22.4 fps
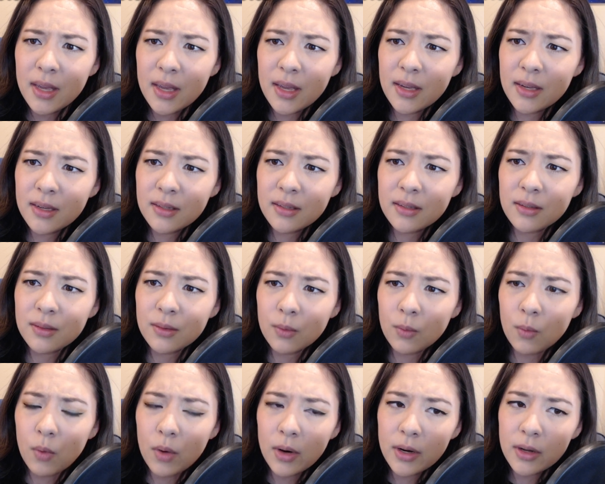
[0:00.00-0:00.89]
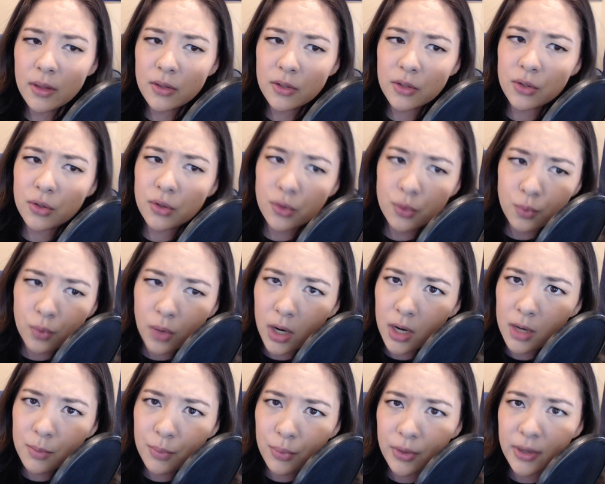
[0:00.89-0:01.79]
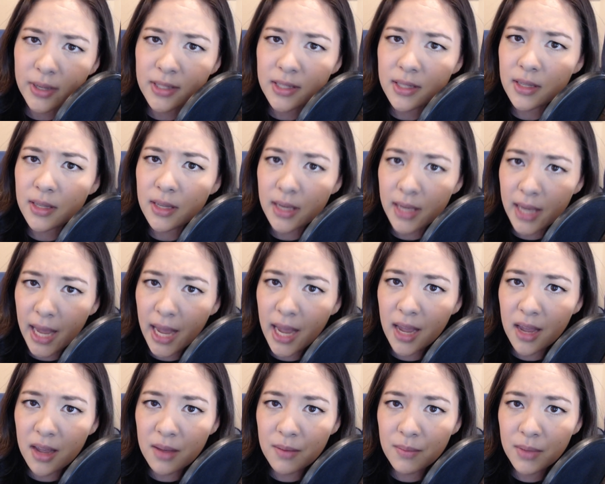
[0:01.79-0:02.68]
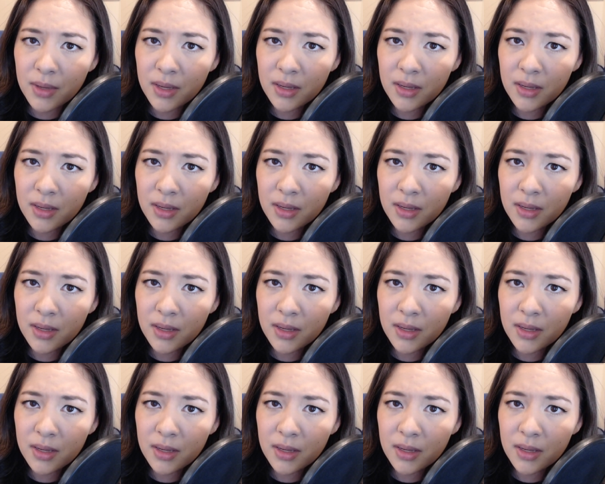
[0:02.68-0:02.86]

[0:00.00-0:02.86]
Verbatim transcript: is one of the strong points of the game.